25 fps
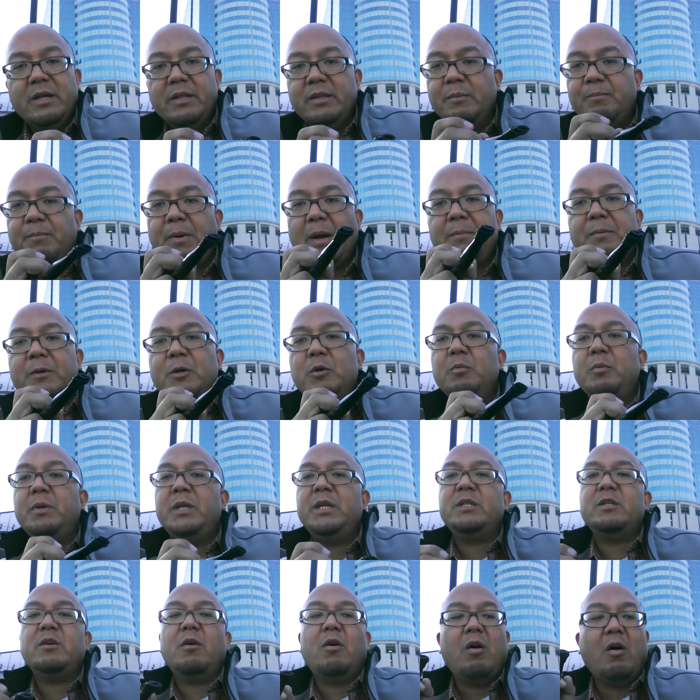The pipe
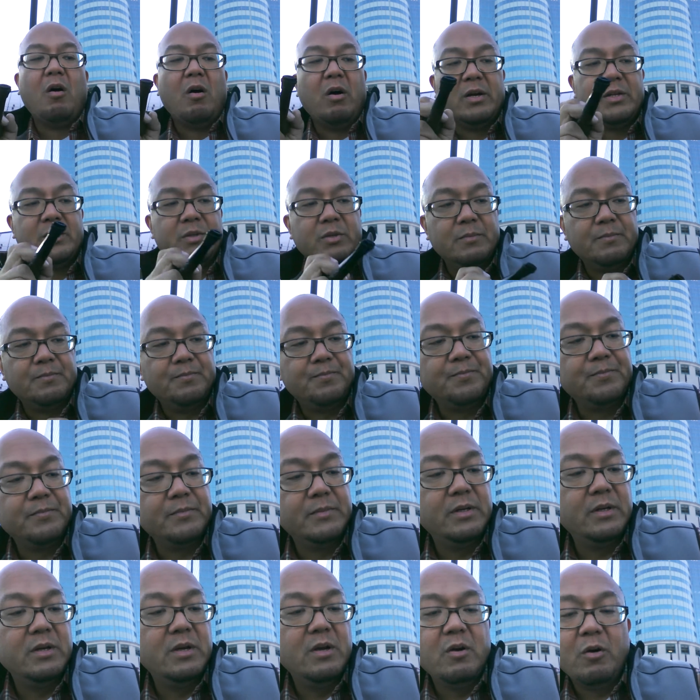community is awesome.
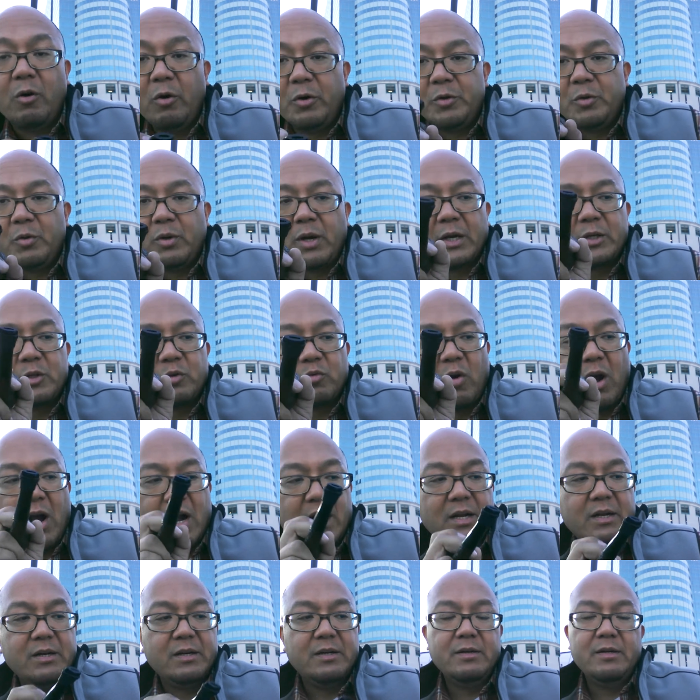All you guys
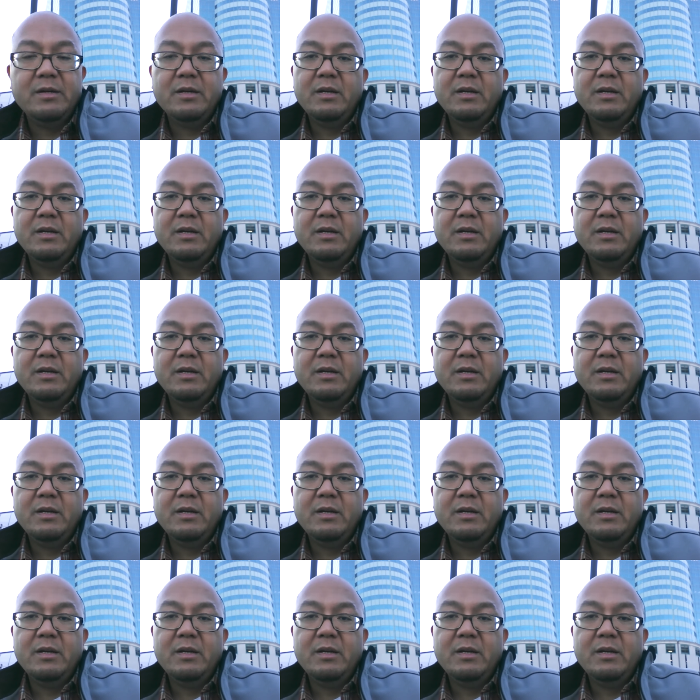rock.